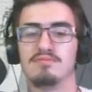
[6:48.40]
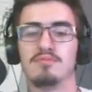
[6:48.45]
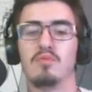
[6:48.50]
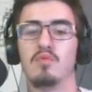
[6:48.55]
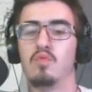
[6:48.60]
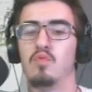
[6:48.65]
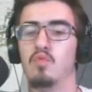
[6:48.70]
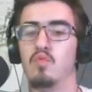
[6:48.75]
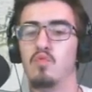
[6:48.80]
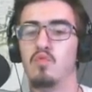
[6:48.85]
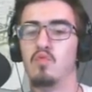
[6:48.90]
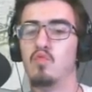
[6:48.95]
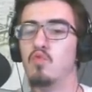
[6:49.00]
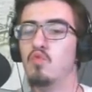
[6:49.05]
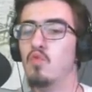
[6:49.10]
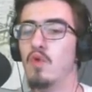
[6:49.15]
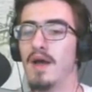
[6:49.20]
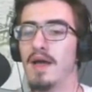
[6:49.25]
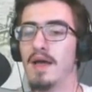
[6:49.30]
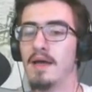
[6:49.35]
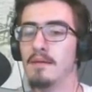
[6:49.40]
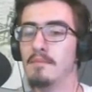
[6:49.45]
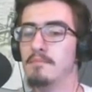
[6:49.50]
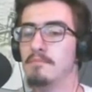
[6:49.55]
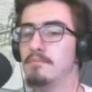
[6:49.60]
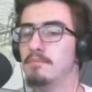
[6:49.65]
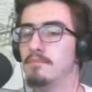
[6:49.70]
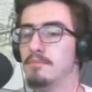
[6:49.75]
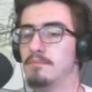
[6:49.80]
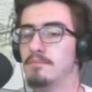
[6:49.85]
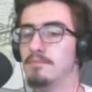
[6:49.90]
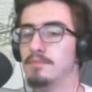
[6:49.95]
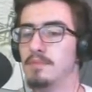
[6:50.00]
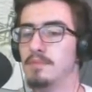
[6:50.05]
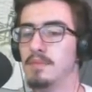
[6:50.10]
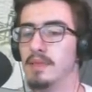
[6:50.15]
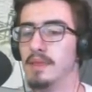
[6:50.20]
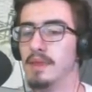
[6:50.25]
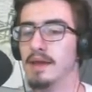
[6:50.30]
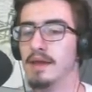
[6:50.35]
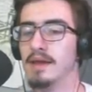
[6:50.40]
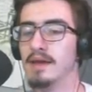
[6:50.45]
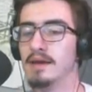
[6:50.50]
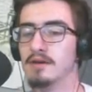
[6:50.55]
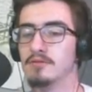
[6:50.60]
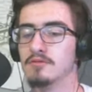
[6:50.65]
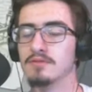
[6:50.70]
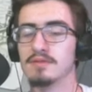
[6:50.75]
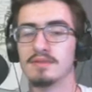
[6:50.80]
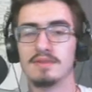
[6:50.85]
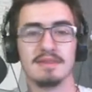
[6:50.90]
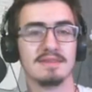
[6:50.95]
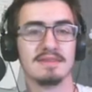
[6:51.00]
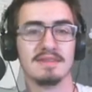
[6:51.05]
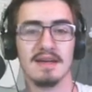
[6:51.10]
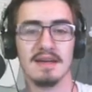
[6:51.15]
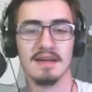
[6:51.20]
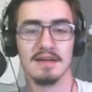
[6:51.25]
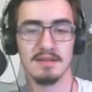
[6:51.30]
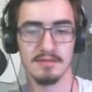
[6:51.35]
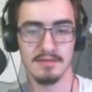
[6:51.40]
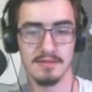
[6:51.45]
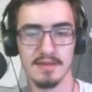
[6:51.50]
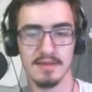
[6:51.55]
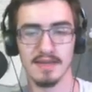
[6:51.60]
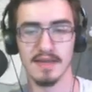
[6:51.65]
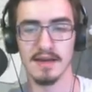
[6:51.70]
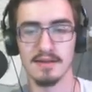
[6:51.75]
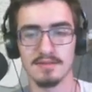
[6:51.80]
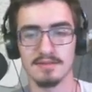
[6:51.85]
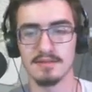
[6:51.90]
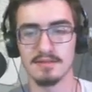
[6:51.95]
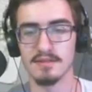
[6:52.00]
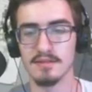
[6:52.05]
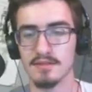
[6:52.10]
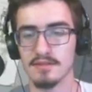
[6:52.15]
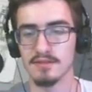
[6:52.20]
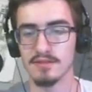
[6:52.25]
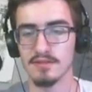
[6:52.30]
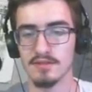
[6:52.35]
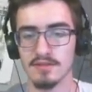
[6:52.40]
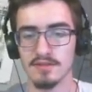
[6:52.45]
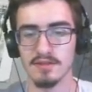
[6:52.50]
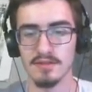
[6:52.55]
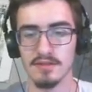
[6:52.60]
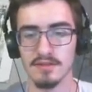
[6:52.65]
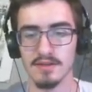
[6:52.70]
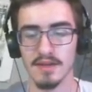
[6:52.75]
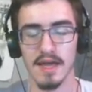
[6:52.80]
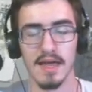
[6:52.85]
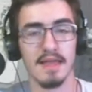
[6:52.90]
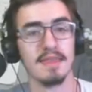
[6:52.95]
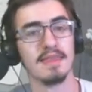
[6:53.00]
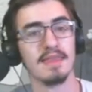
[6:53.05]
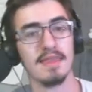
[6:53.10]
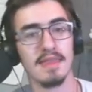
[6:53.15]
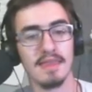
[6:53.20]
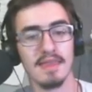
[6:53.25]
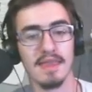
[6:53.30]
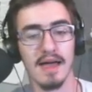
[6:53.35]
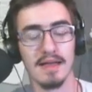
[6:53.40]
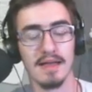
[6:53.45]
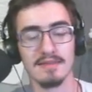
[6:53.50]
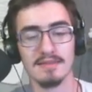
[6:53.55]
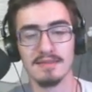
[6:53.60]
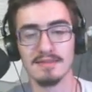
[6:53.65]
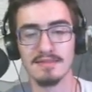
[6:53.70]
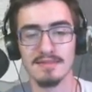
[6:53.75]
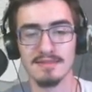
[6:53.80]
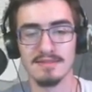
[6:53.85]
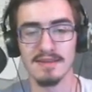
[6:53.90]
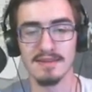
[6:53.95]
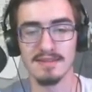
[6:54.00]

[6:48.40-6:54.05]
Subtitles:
web layout design, yes, and that's as easy